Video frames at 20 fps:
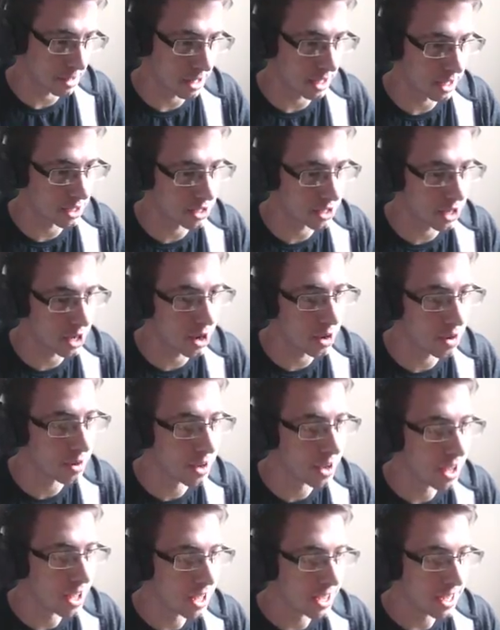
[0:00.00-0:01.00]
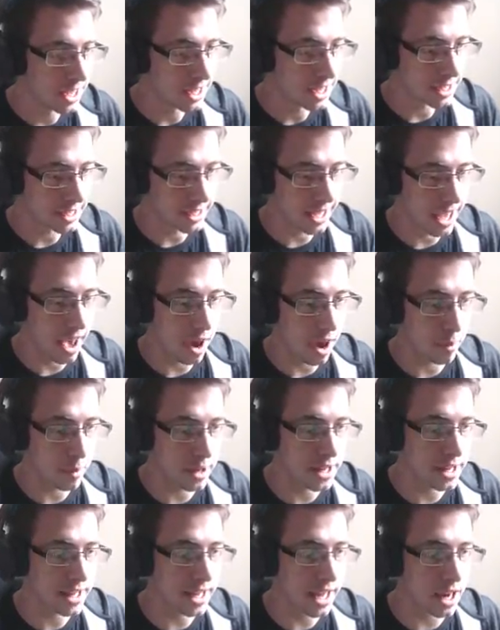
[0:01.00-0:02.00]
me. So, yeah,
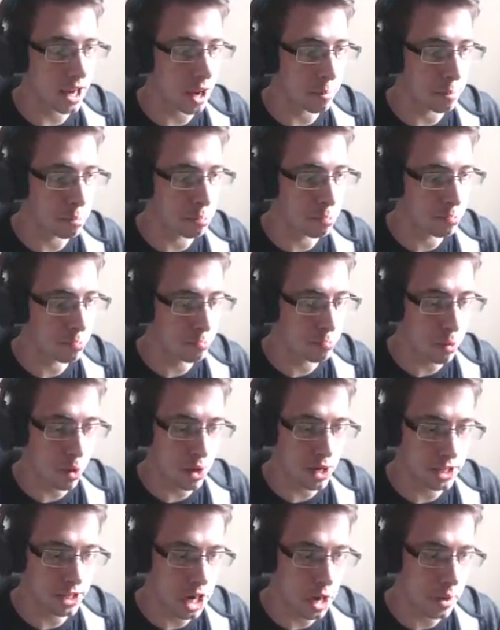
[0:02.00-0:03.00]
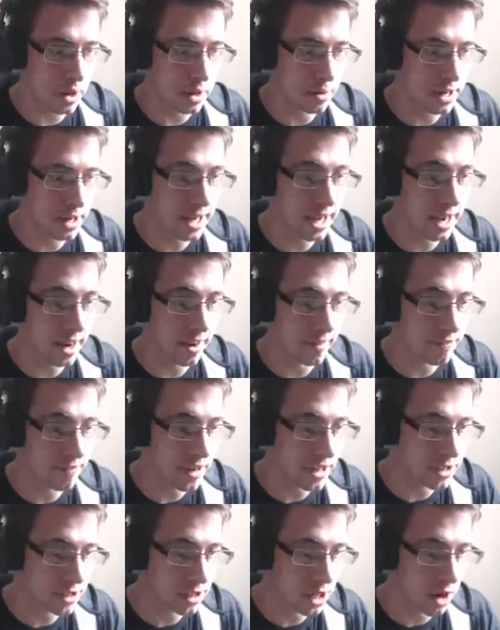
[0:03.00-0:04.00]
we need to get our British going, we need to get our
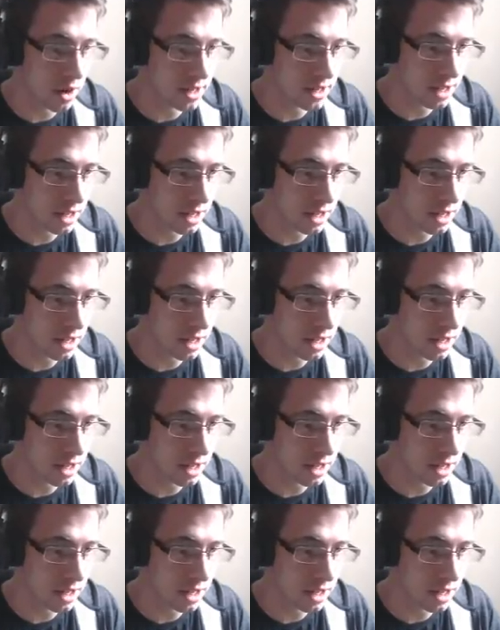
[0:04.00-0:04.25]
face going.